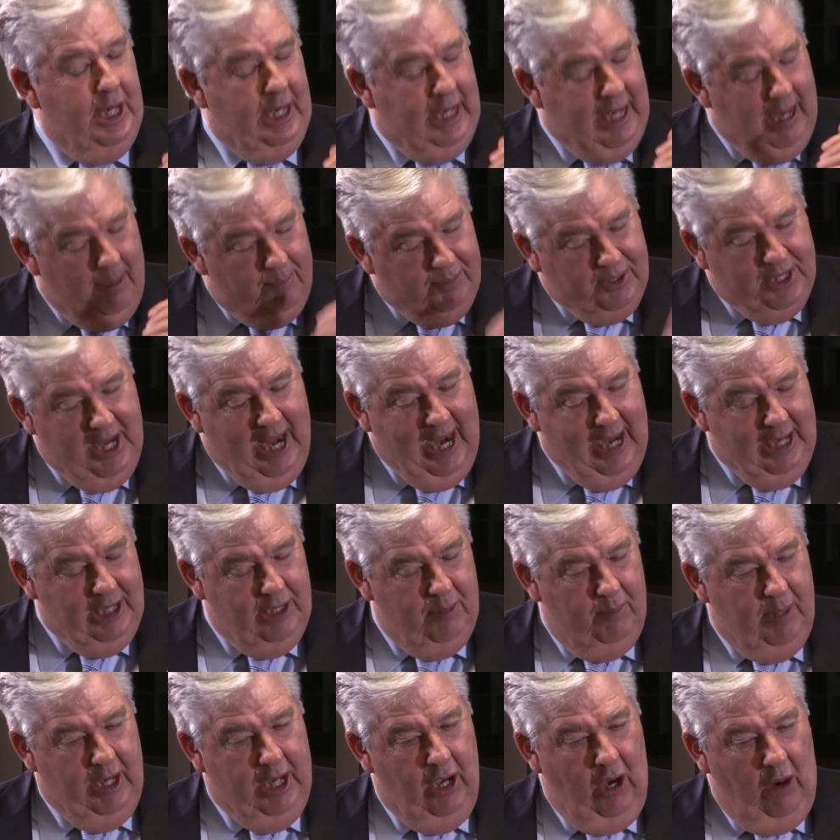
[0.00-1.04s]
kept saying to
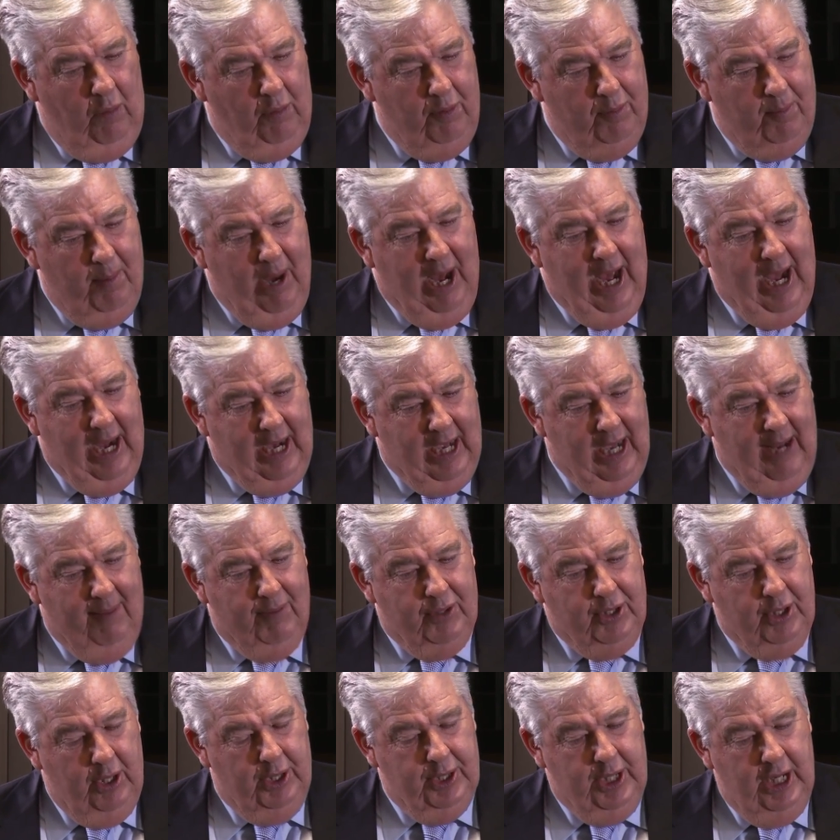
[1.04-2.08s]
me, with marketing,
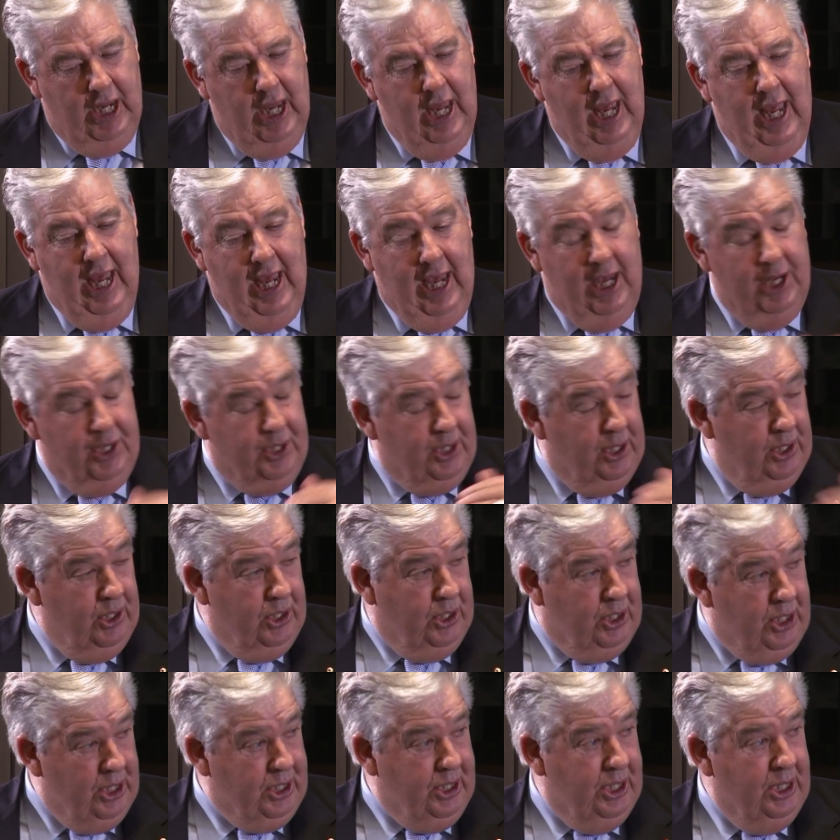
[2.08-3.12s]
advertising, it's
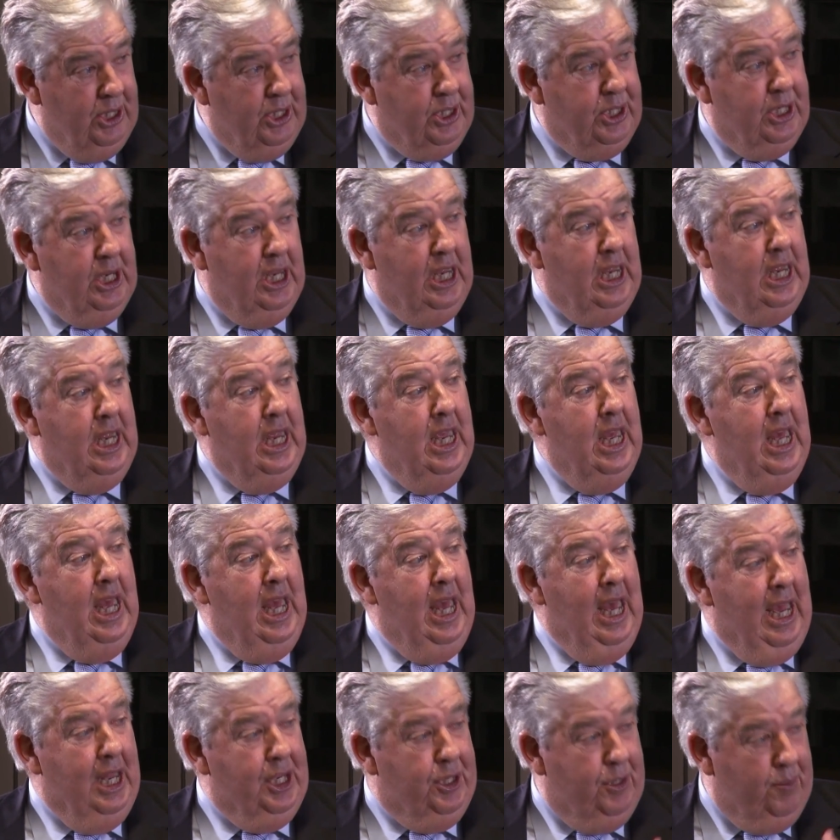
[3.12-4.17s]
consistency,
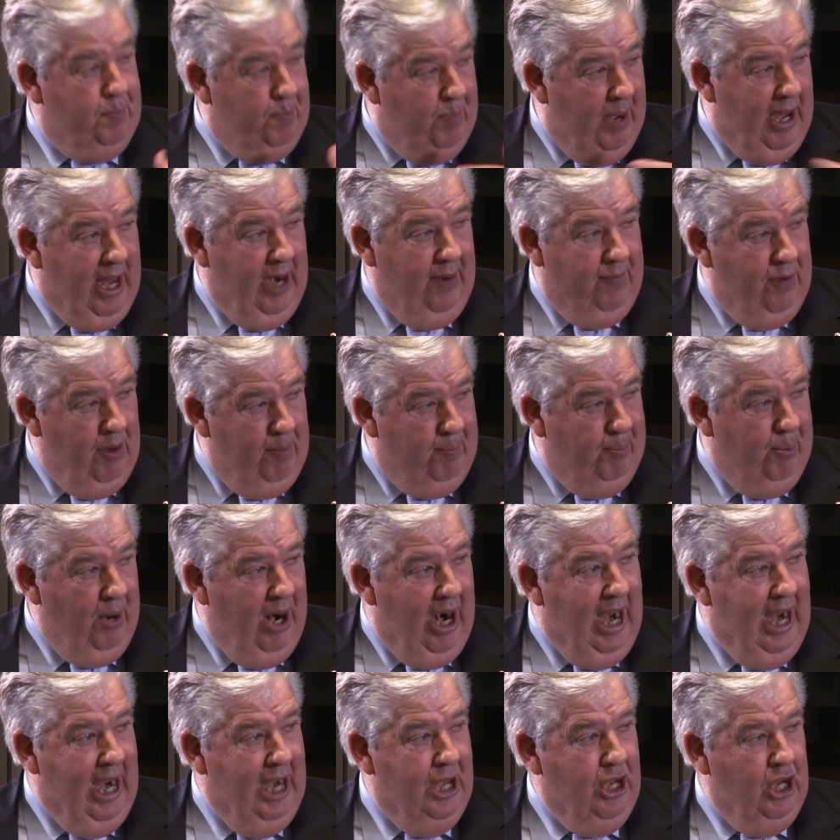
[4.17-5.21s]
it's part of your
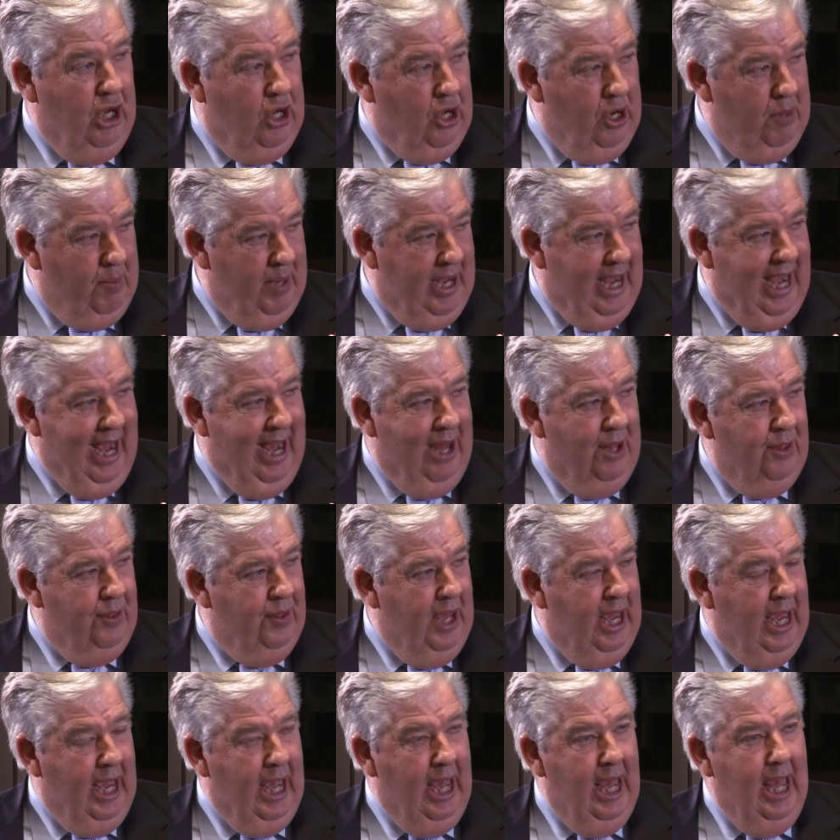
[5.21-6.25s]
brand, you've got to be out
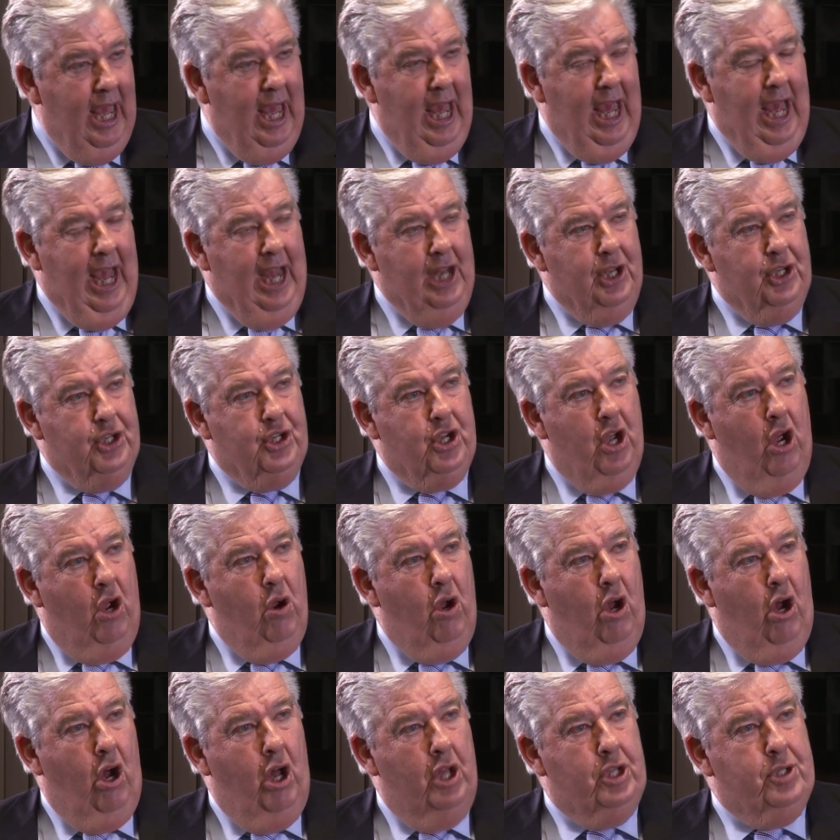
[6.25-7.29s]
there. And
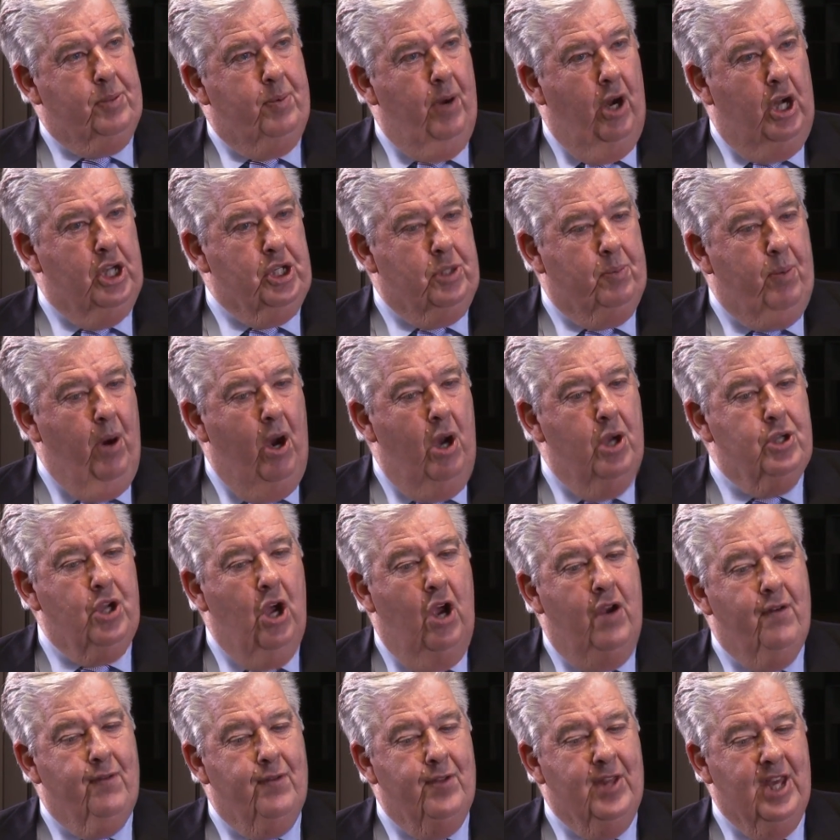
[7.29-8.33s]
so I suppose
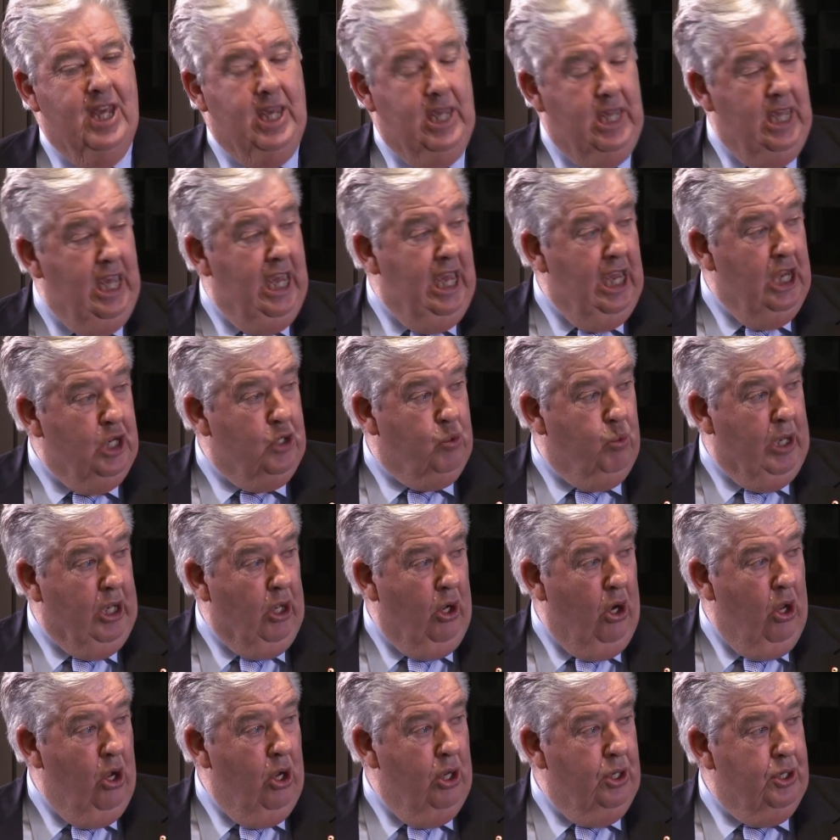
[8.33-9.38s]
over the years we
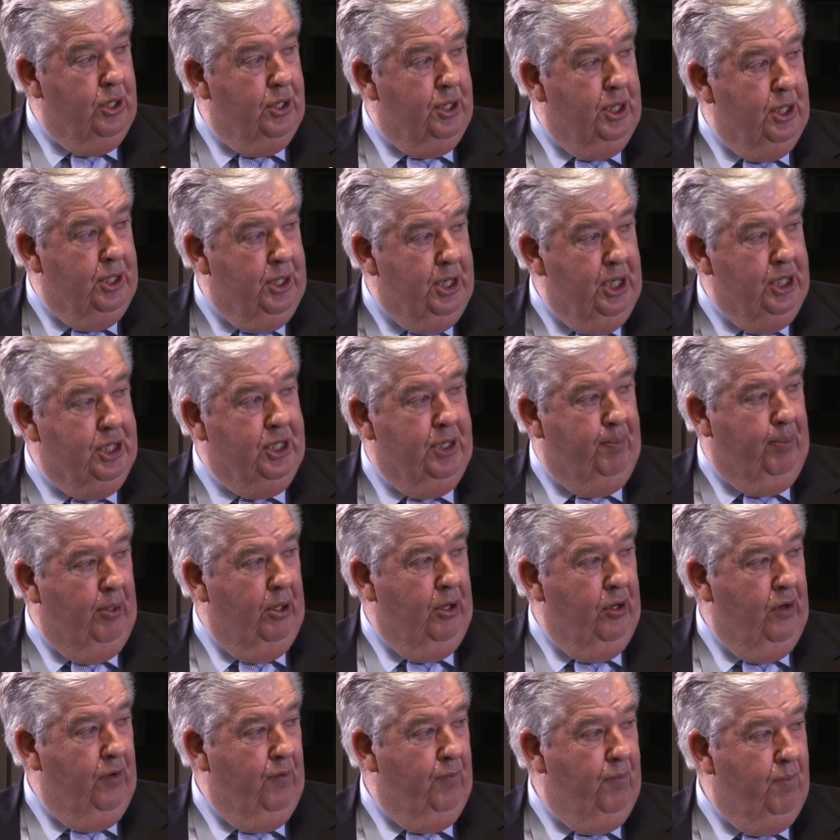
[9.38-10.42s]
learnt the
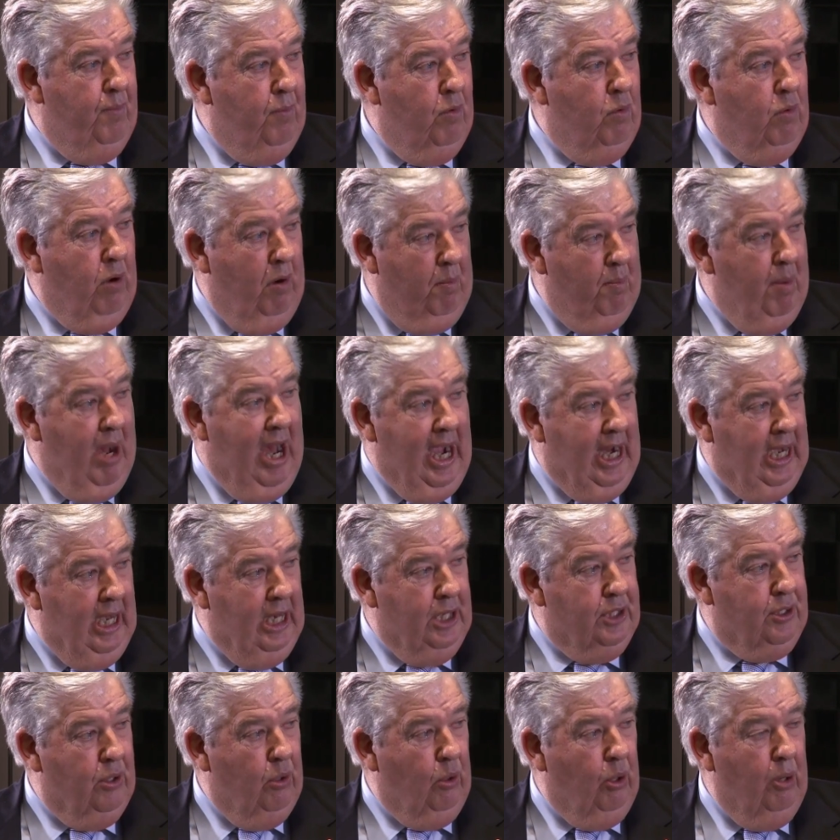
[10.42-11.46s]
discipline of what
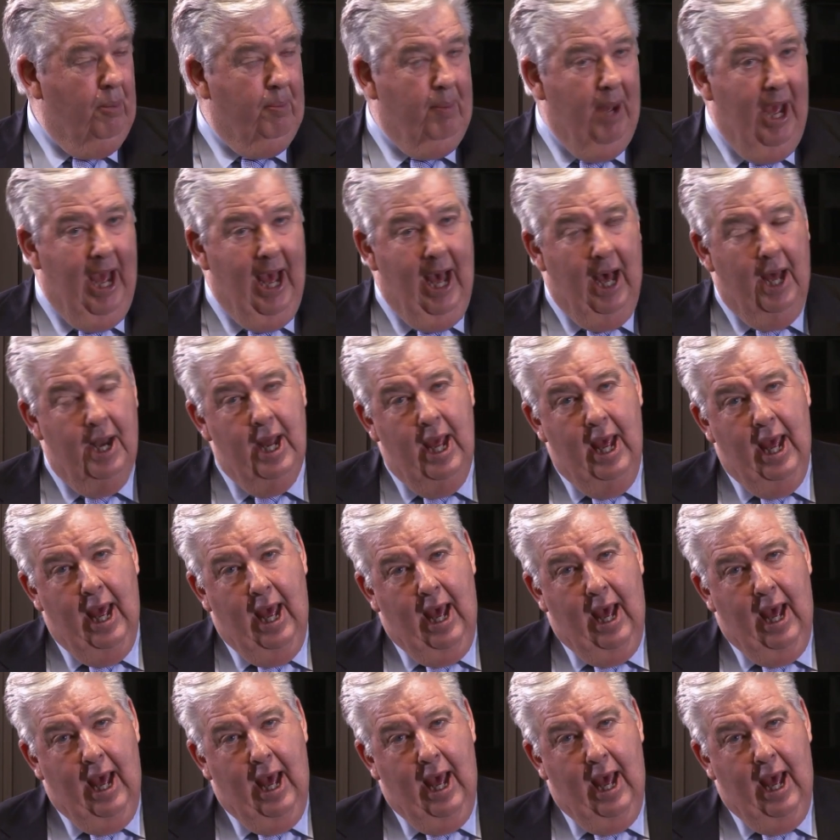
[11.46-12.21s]
marketing's all about,